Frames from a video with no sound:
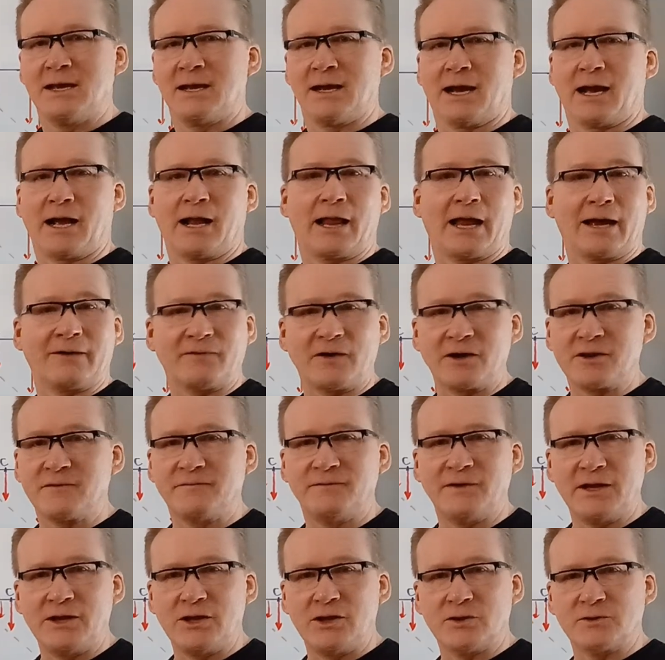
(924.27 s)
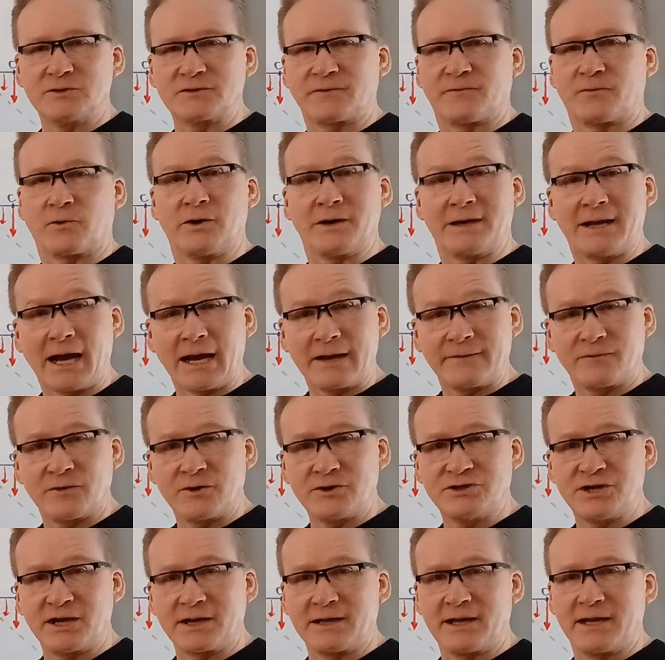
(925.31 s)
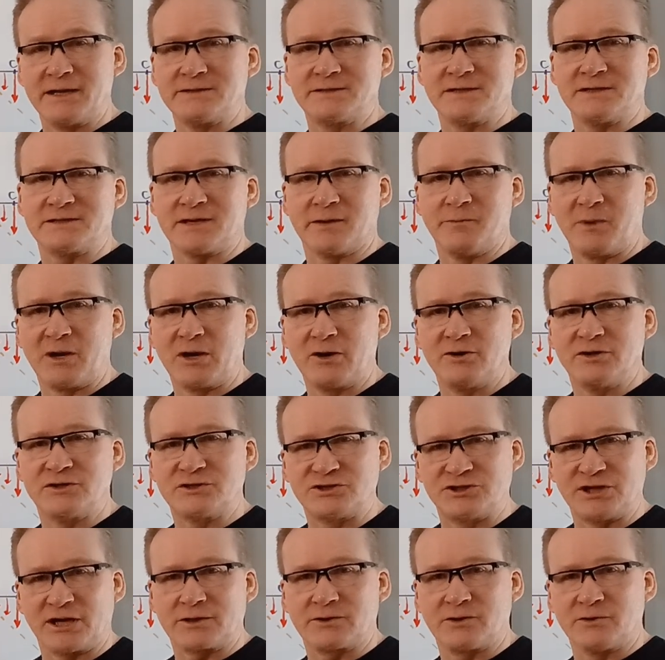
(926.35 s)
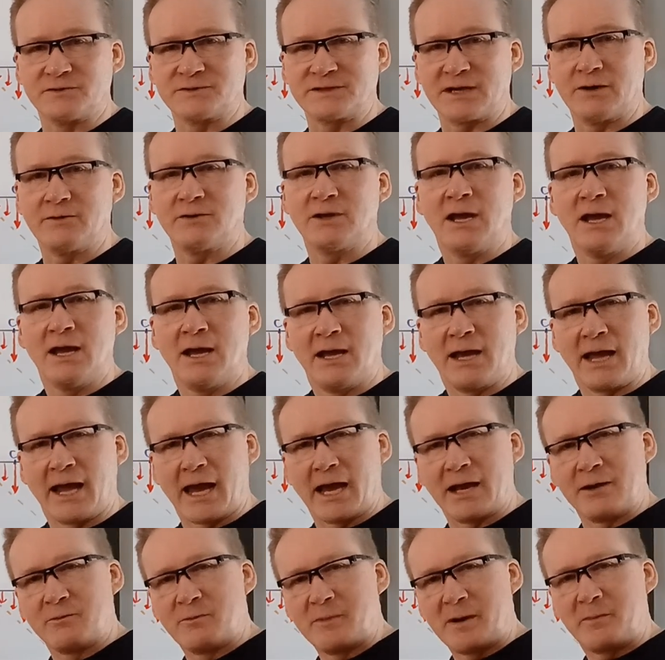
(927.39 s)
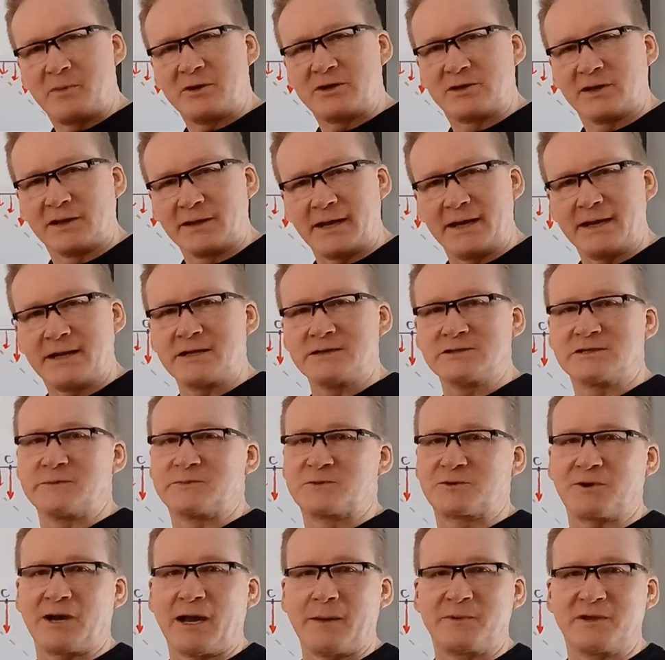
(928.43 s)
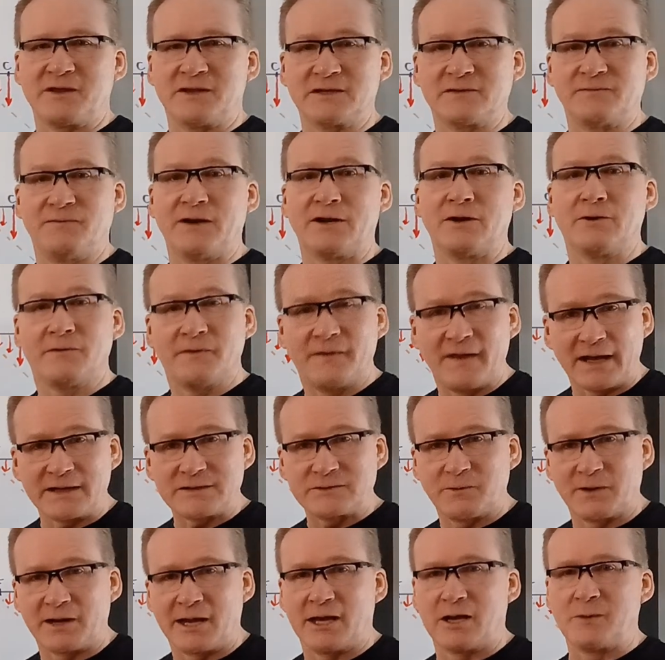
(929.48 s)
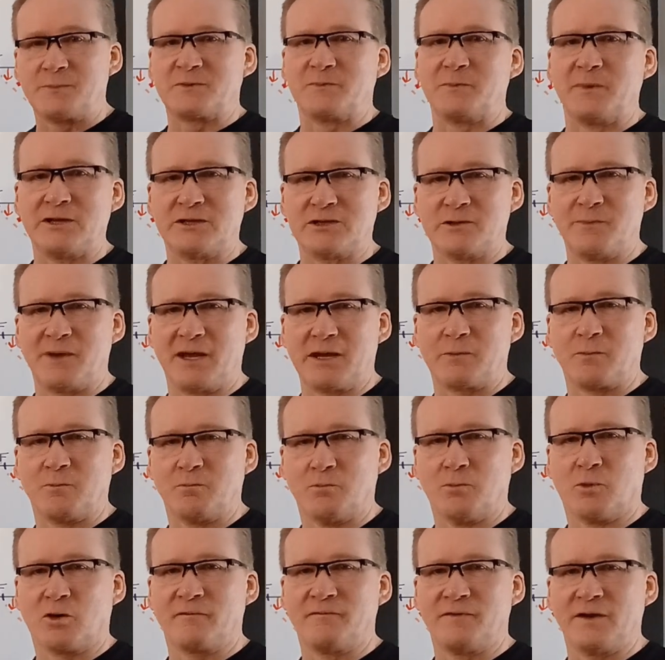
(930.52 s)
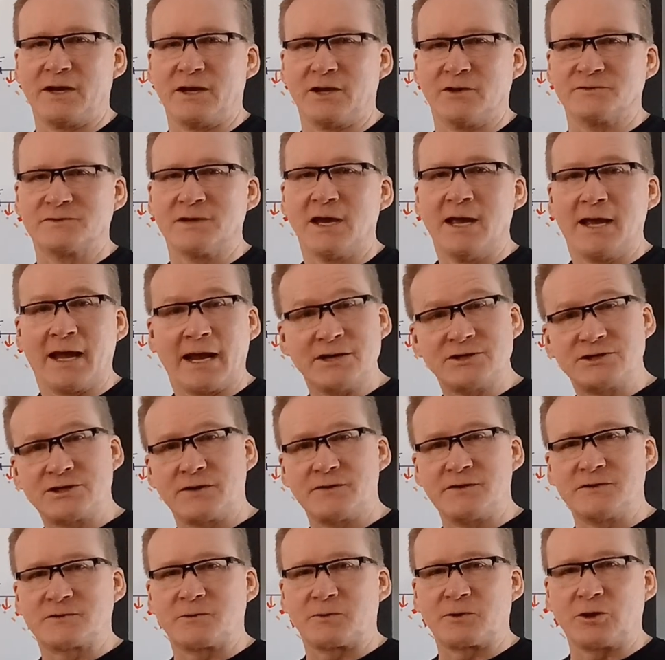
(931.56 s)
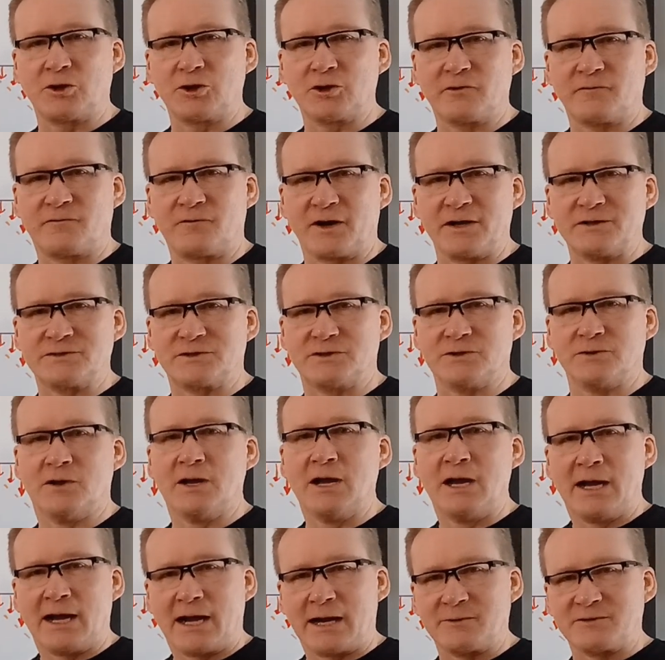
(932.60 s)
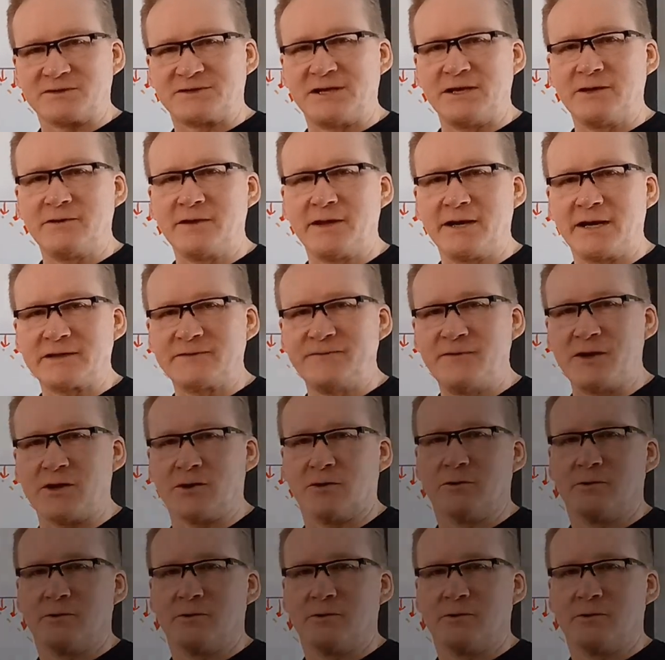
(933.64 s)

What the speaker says: I'll have other videos for diverging lenses and mirrors. Check those out. And remember to like and subscribe to this video. That's what helps me to make more videos. And share this with all your friends too. I will see you in the next video.